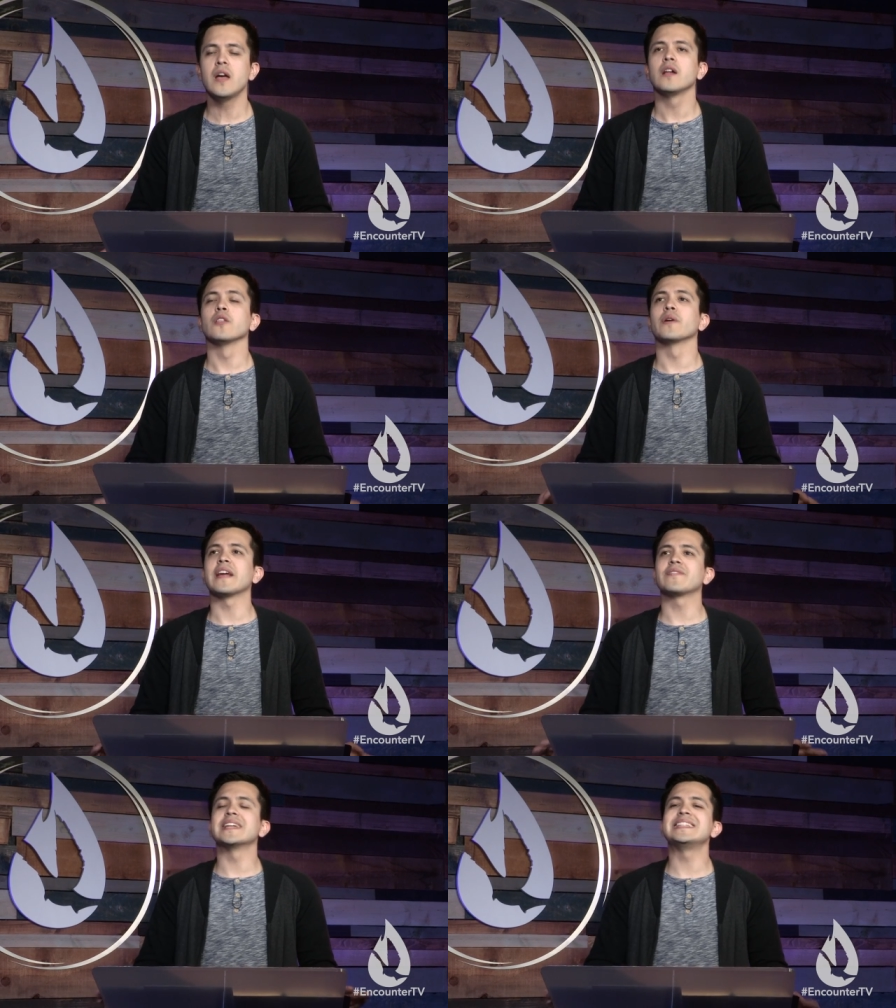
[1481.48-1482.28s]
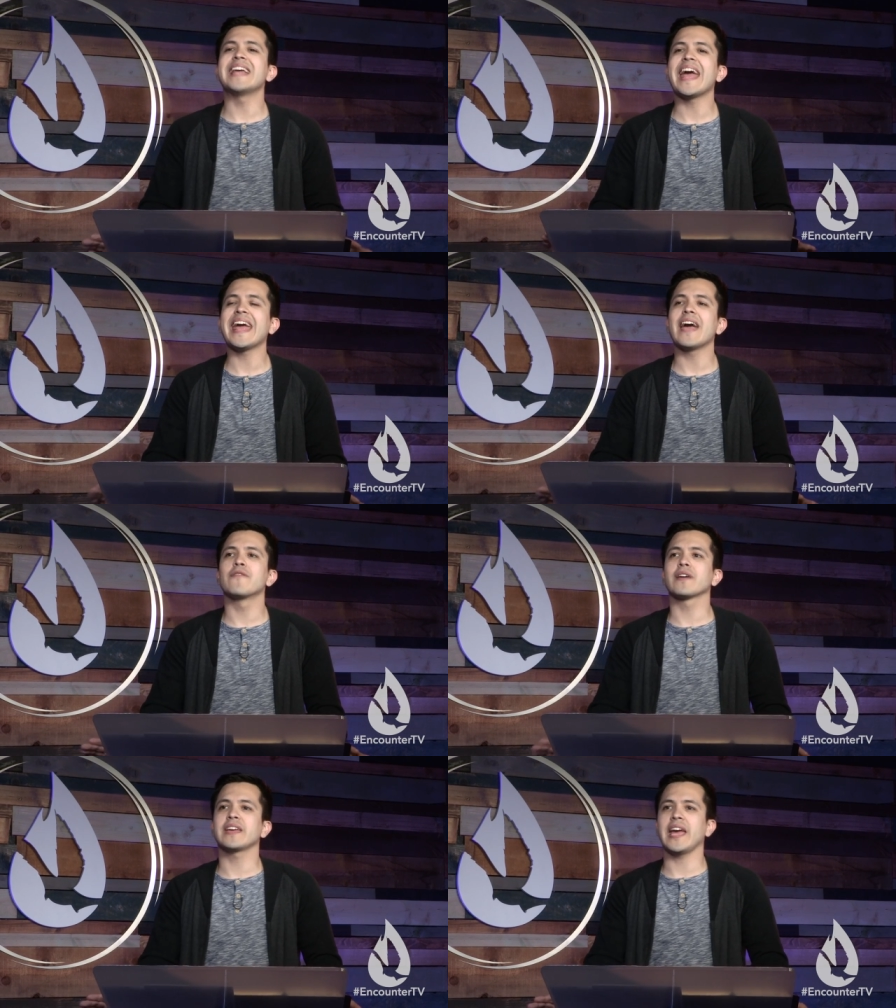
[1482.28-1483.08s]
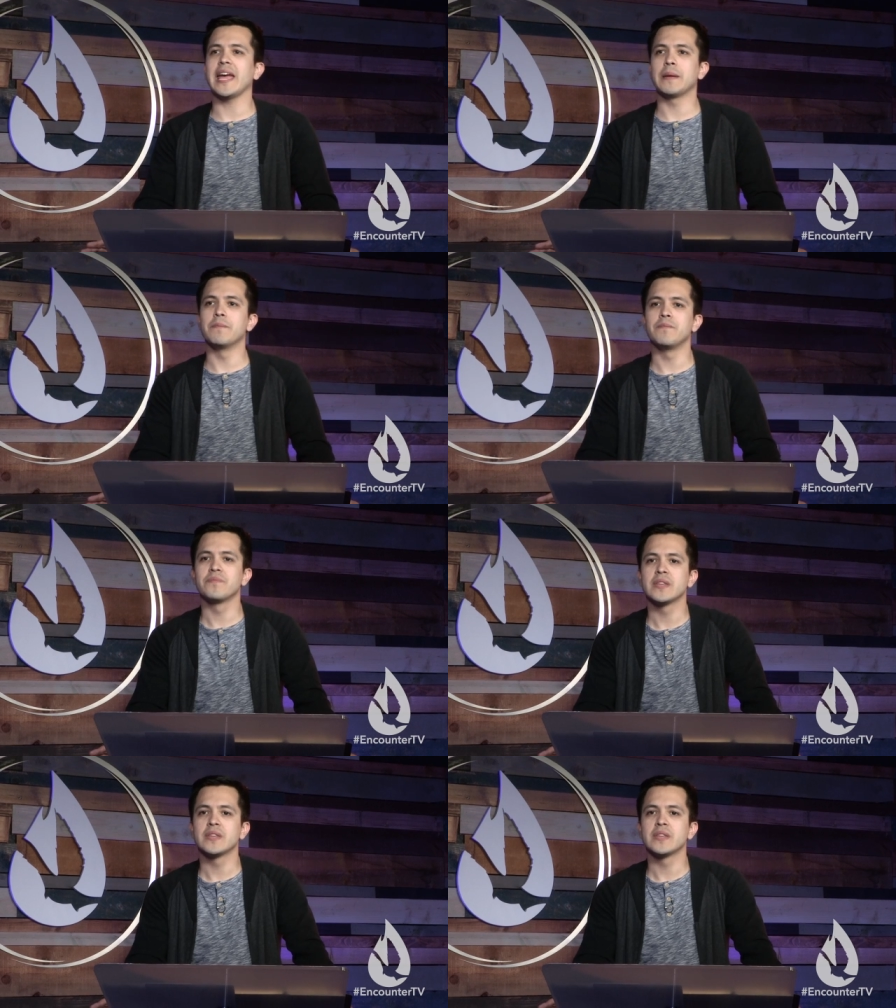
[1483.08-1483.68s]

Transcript: Lord, if the day ever came